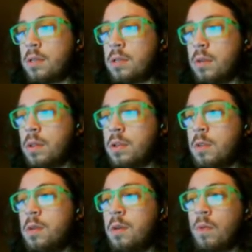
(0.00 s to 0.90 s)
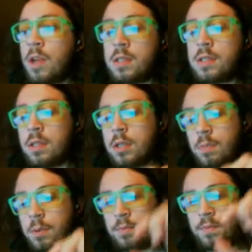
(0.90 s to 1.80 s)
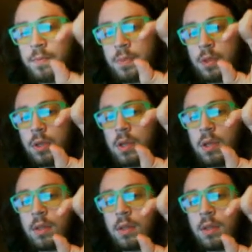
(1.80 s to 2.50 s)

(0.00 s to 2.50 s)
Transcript: So this could be a raised lip, like